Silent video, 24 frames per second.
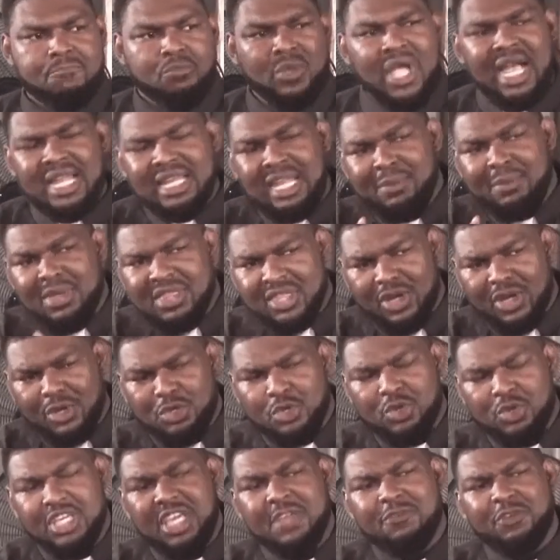And let me tell
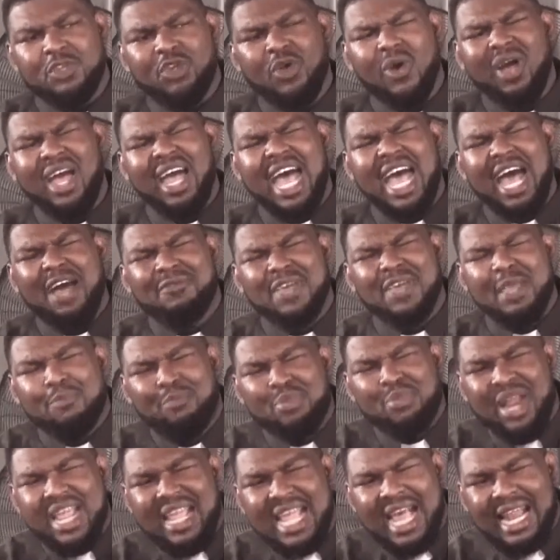you, if you don't have a
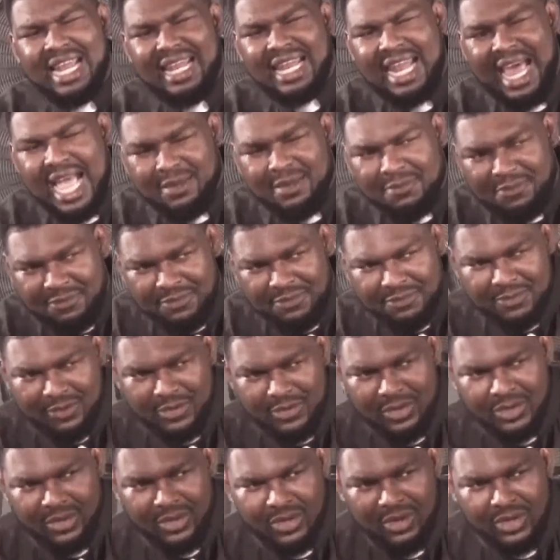prayer life
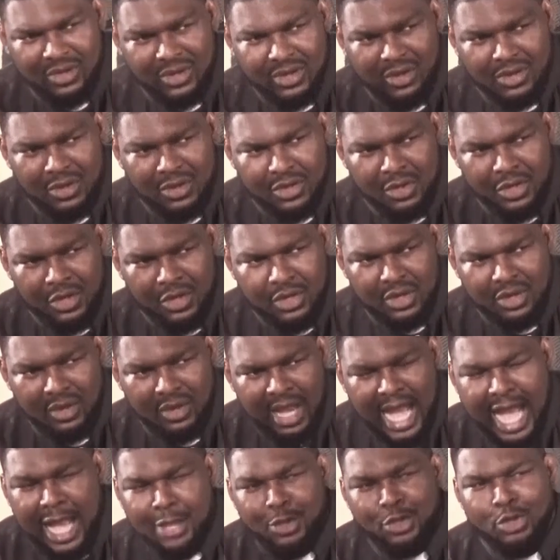
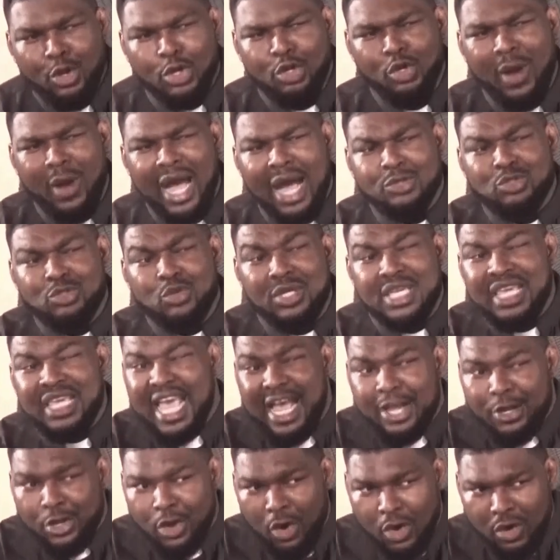and you don't know how to
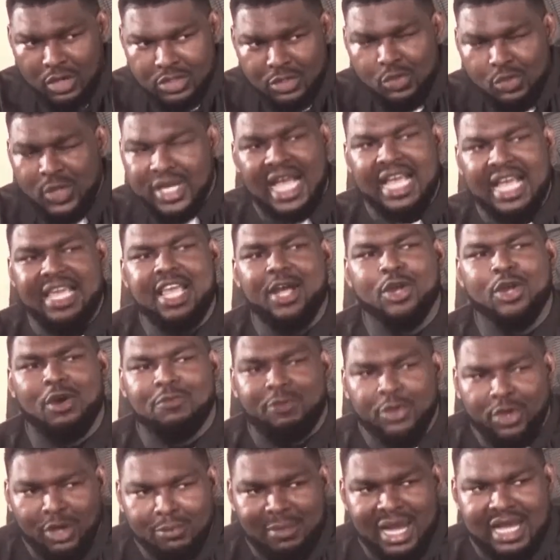hear God, you can't hear God
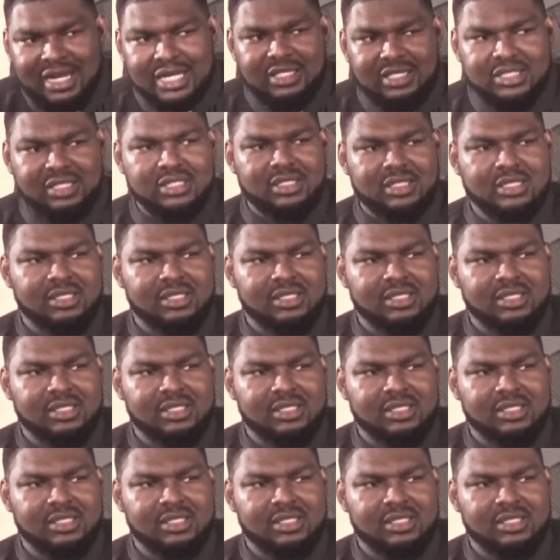for your marriage.